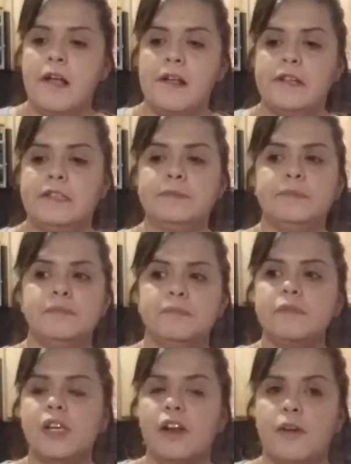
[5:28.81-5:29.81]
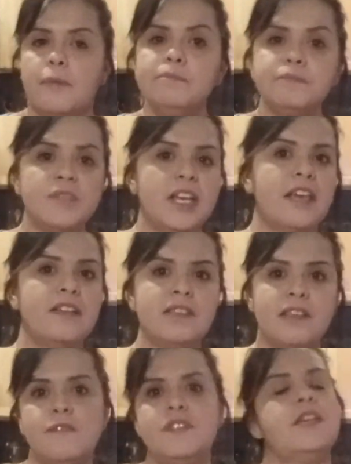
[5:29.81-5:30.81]
The
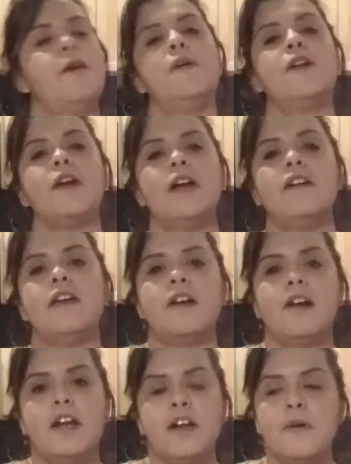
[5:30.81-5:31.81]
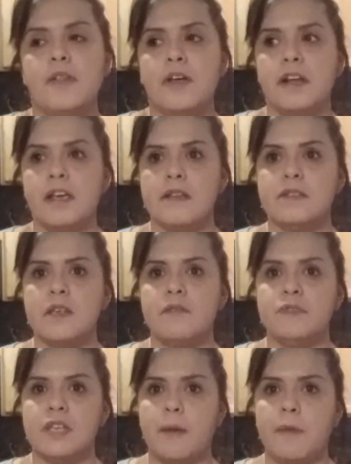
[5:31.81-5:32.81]
kids love salmon around here. I know a lot of kids
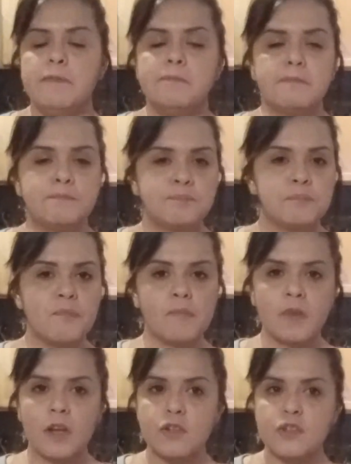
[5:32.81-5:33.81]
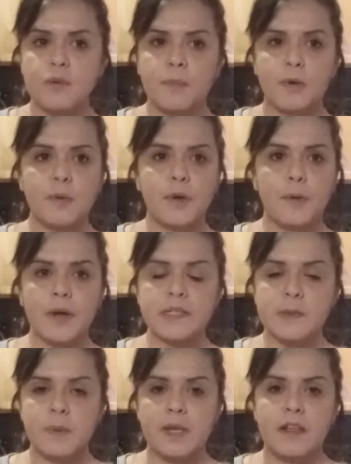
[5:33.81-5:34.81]
love salmon. Super quick
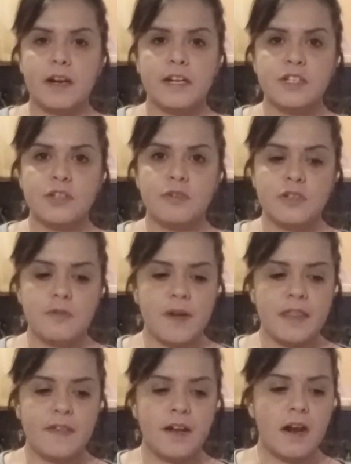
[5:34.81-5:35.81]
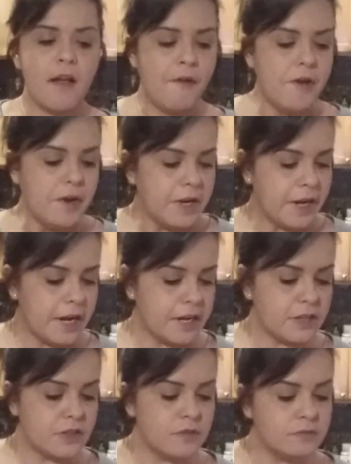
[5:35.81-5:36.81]
recipe that I showed you right there,
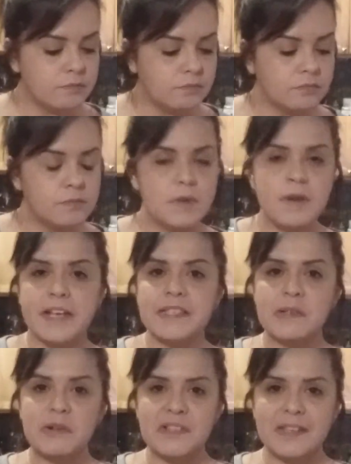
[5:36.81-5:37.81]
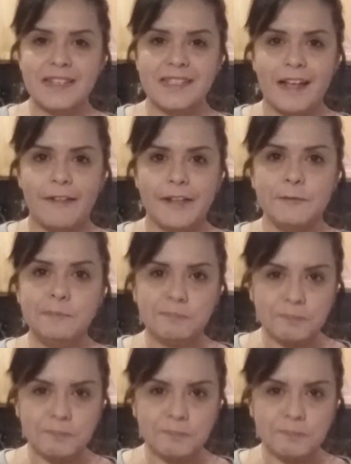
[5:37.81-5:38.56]
and nice little side salad.